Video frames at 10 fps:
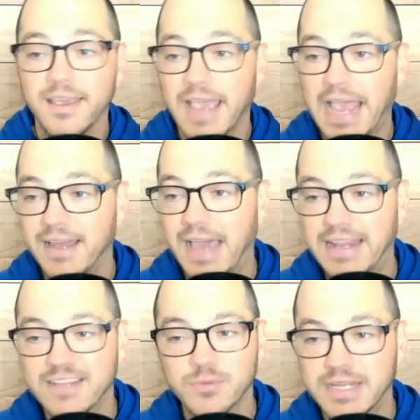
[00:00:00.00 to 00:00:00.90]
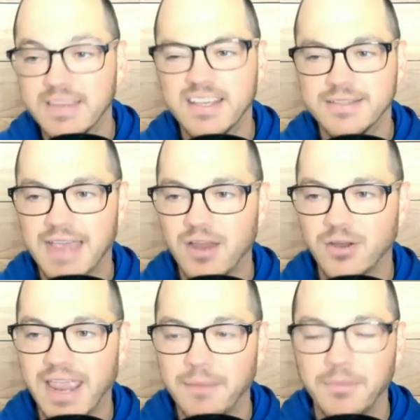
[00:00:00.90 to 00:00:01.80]
And that's what he did the entire
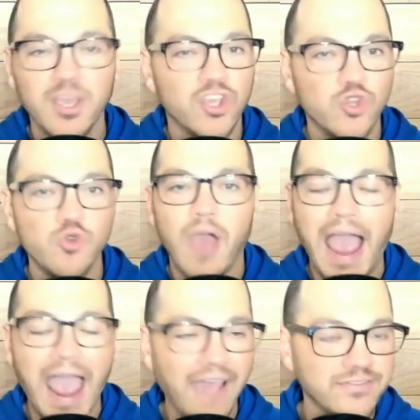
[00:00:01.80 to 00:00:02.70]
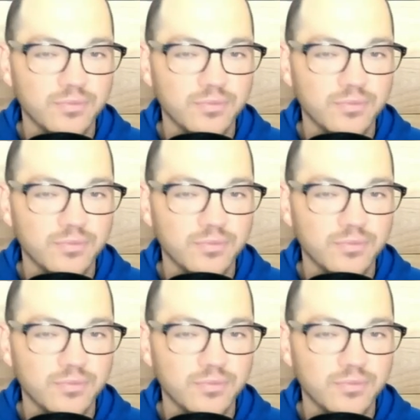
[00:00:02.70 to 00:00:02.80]
game. You have